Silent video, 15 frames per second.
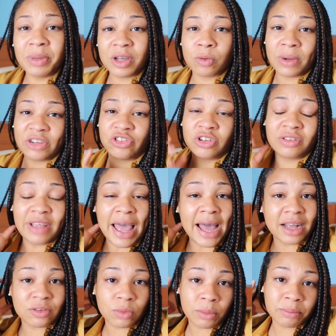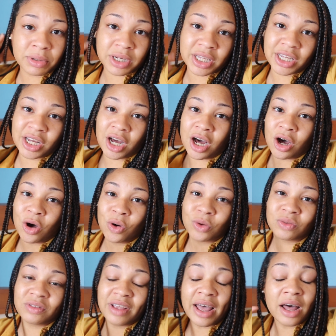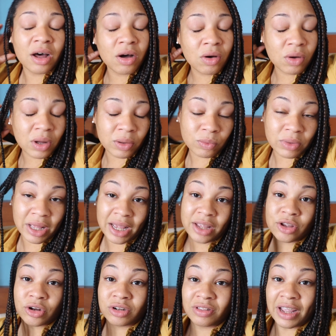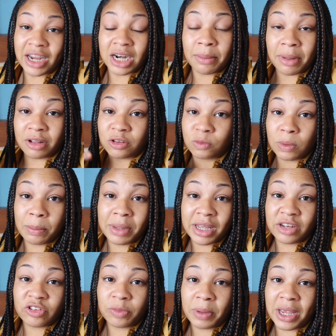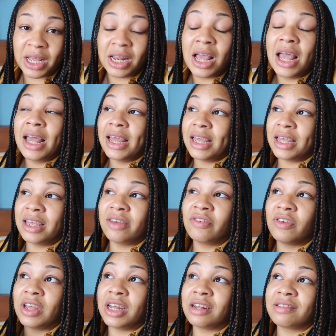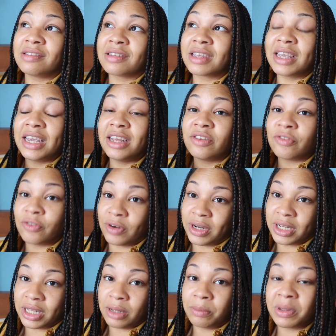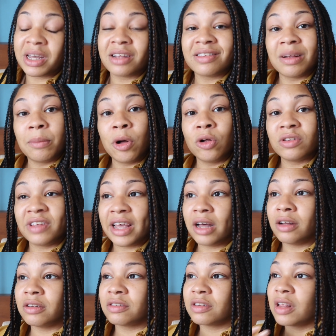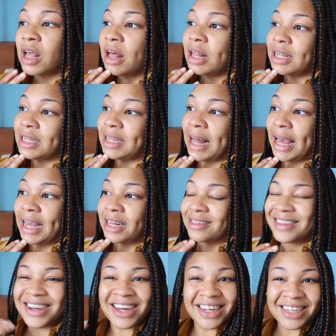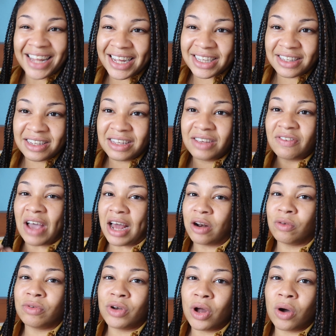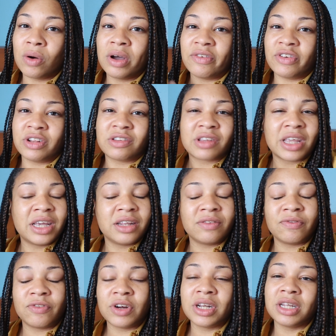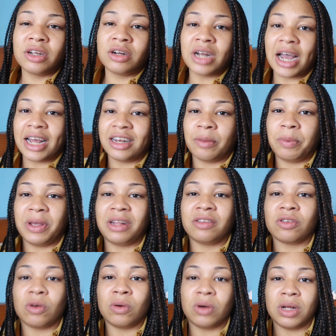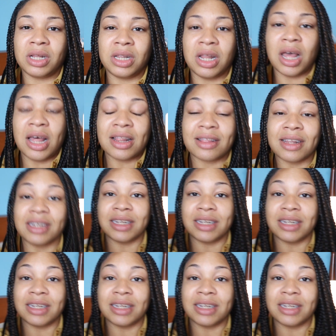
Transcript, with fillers: big question to ask when booking a hotel and you're thinking about swimming in Japan if it's kid friendly because some hotels like the collective I don't know if it's kid friendly or not it depends on the